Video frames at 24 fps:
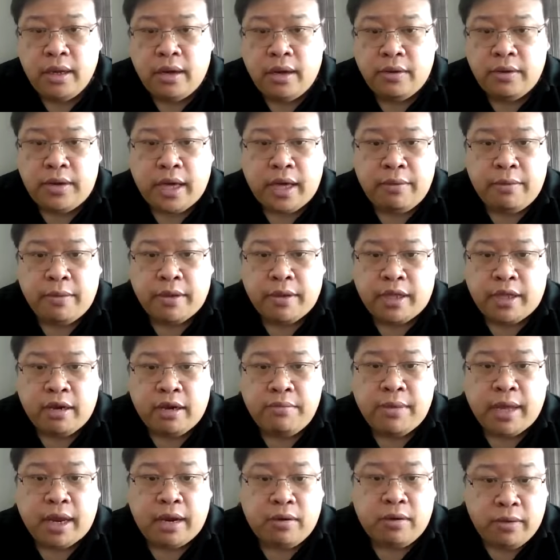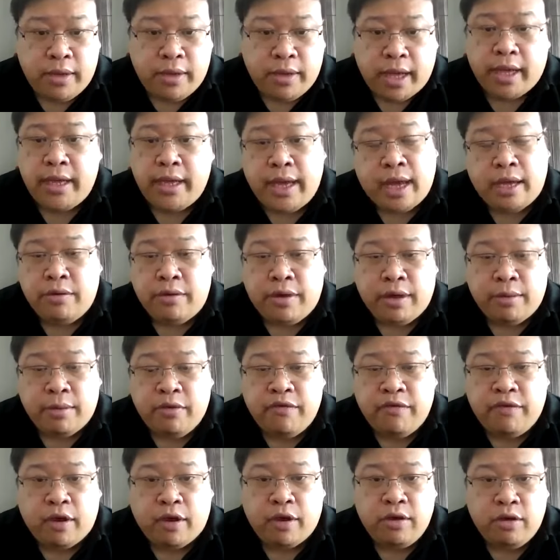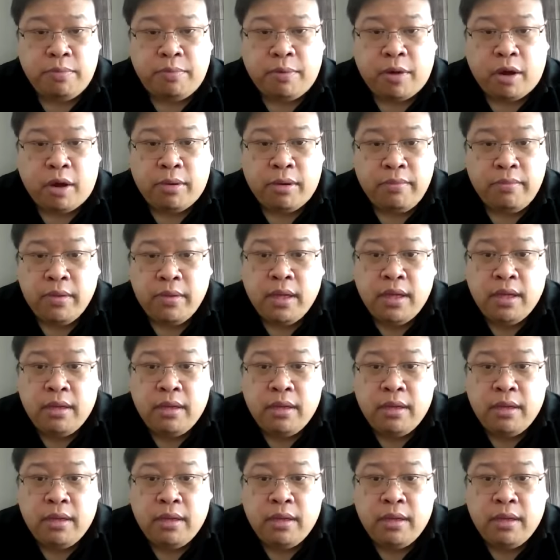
okay, we tell them that, okay, yeah, you can move on, no problem.